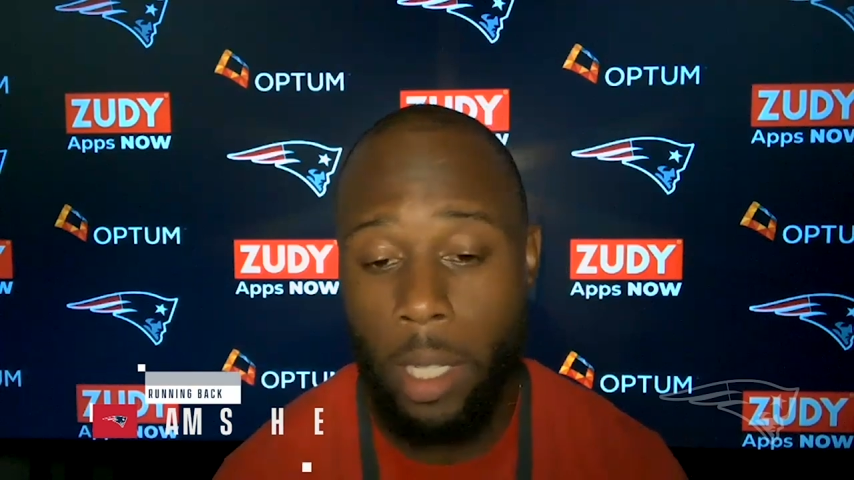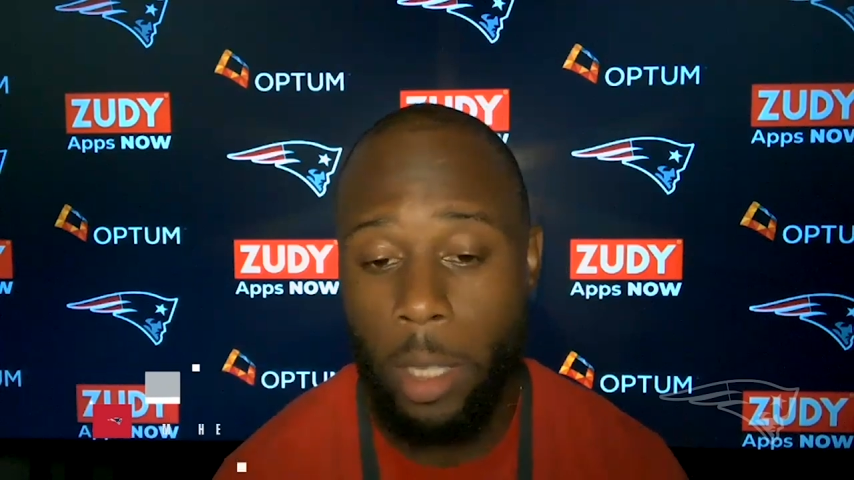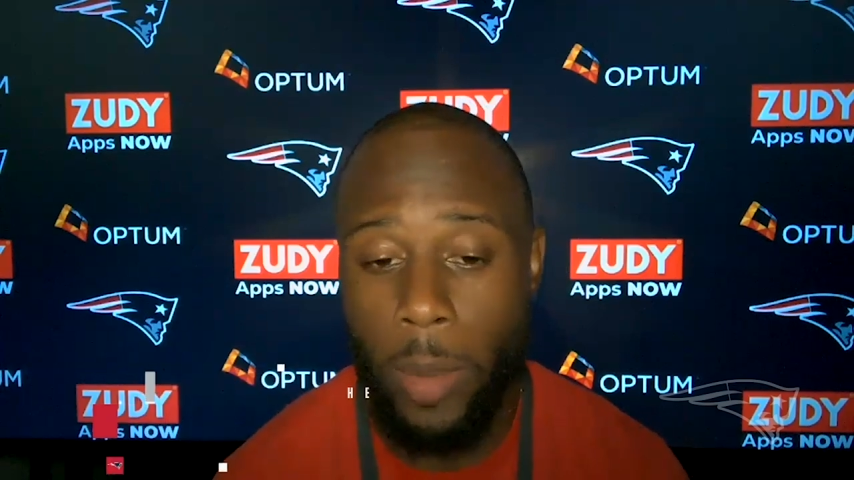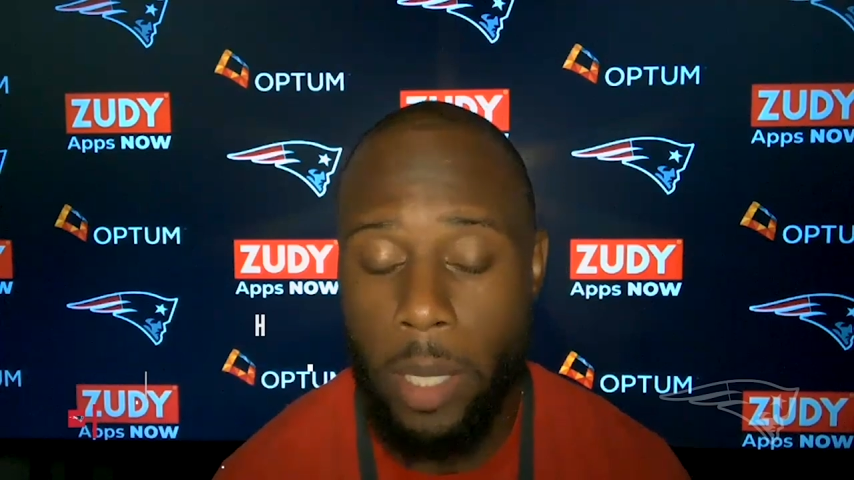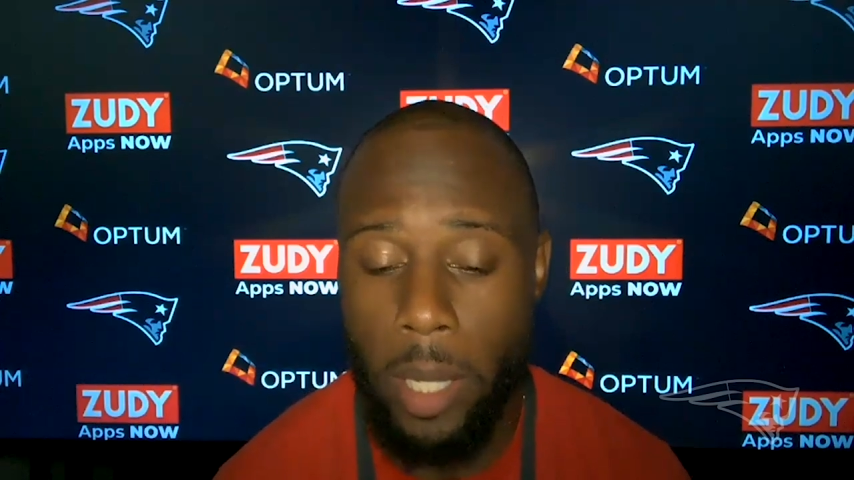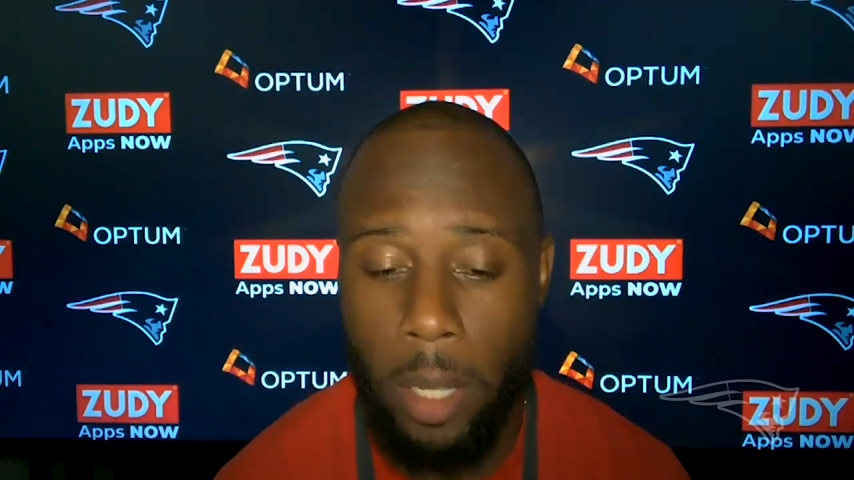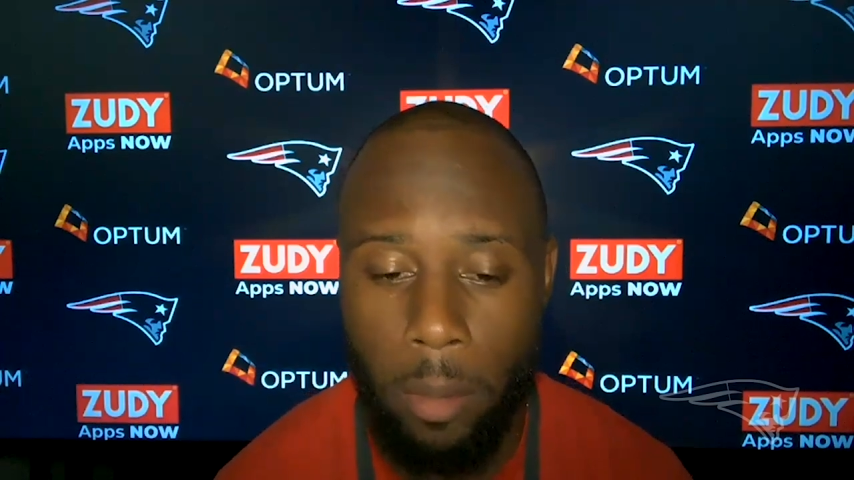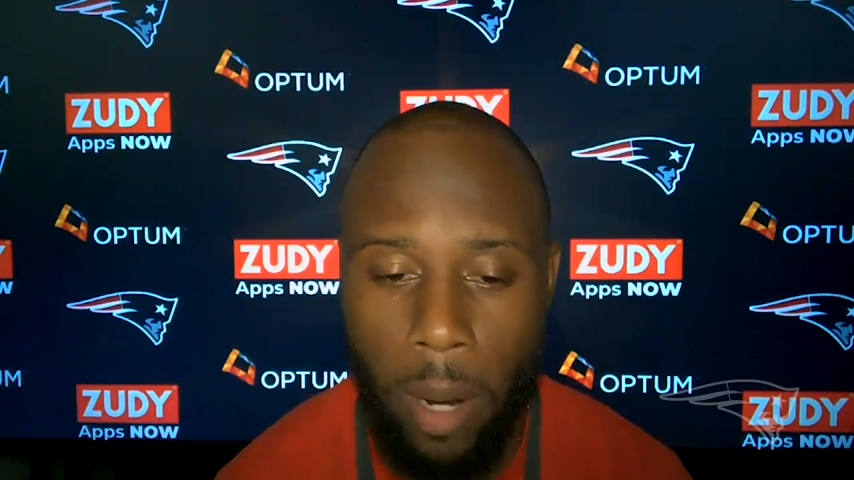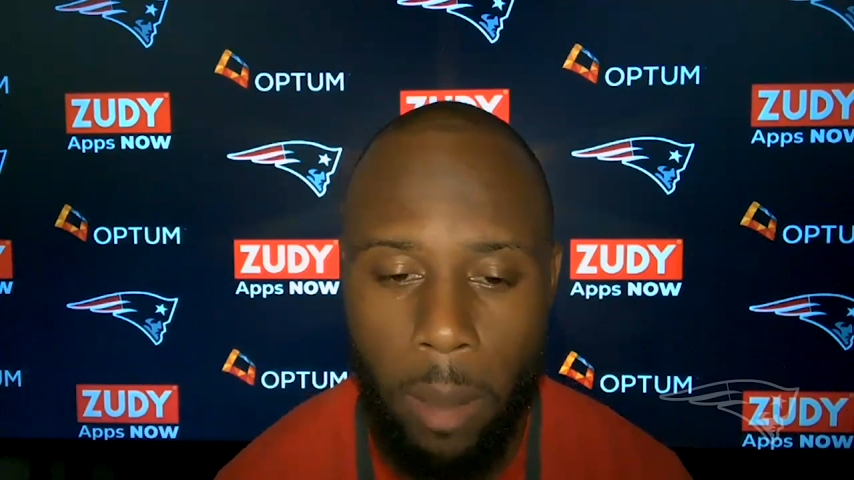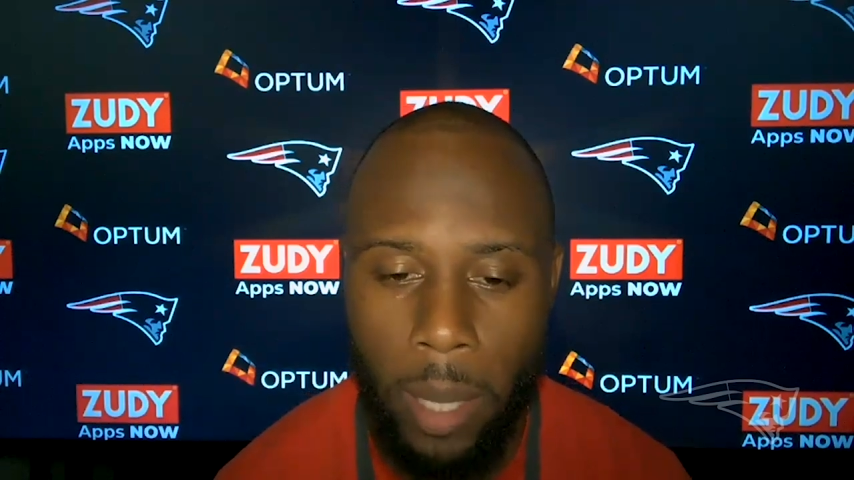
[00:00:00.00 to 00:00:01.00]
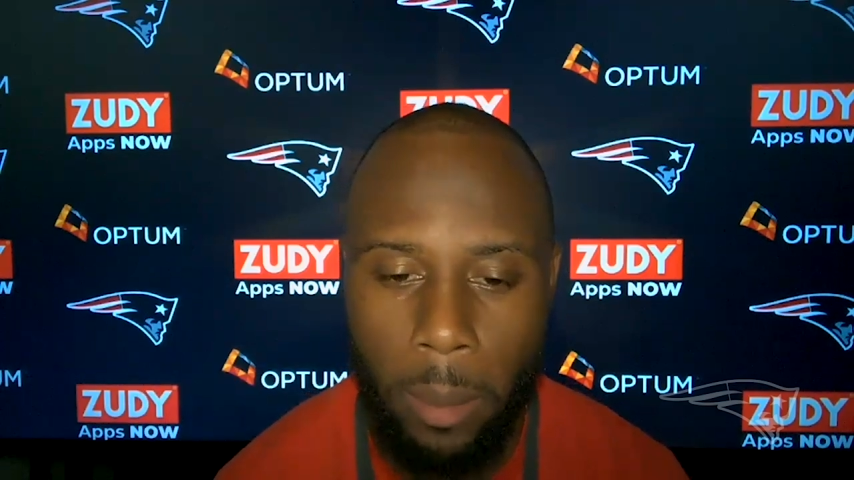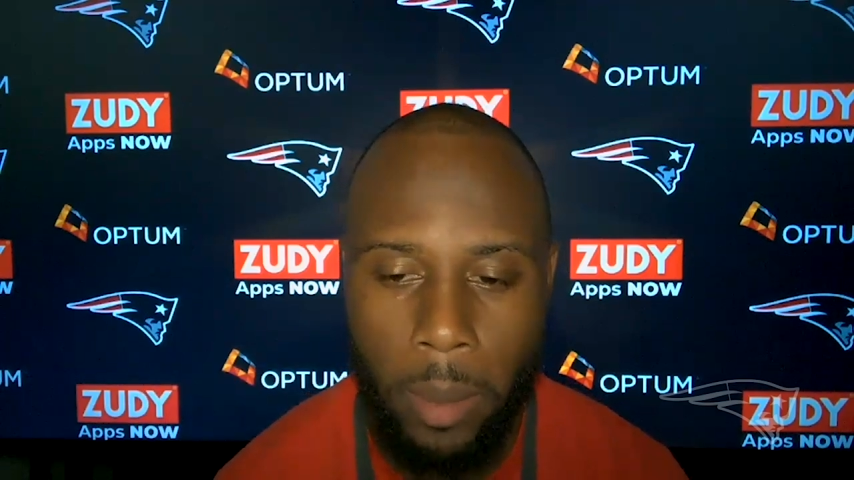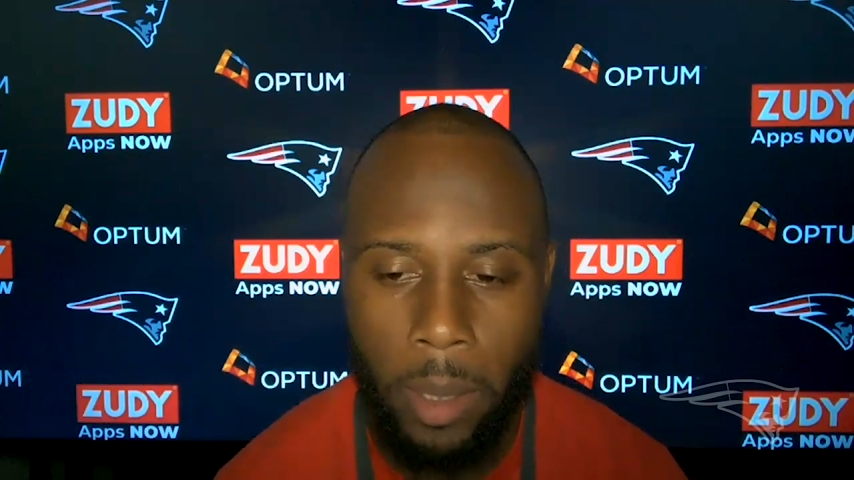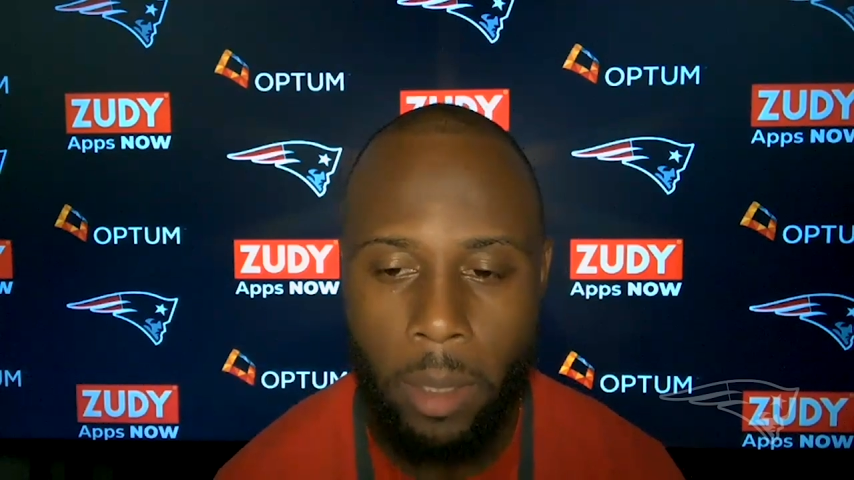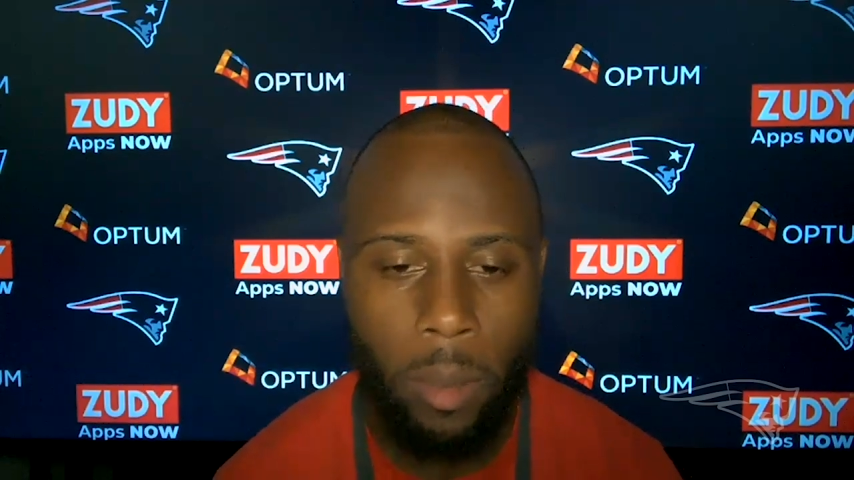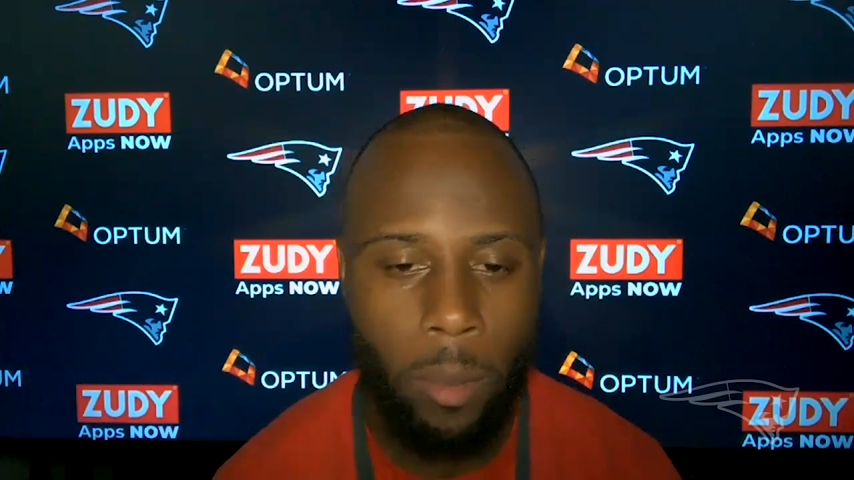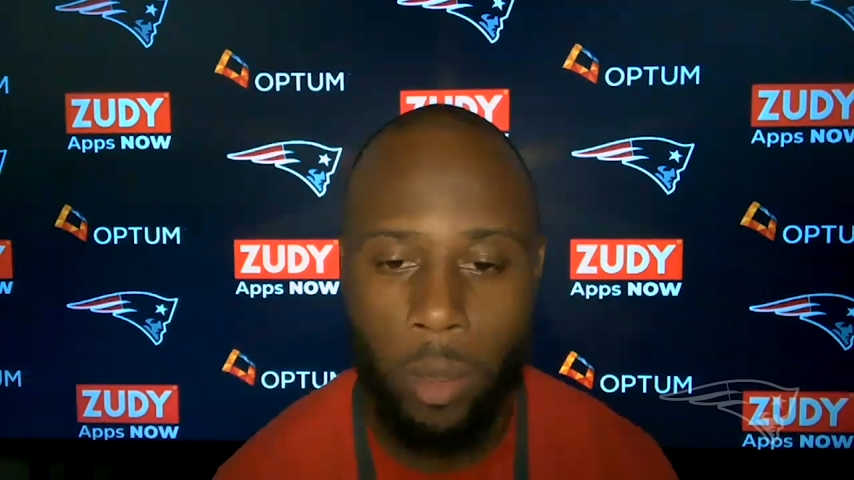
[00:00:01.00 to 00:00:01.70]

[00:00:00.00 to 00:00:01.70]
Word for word: especially at the running back position.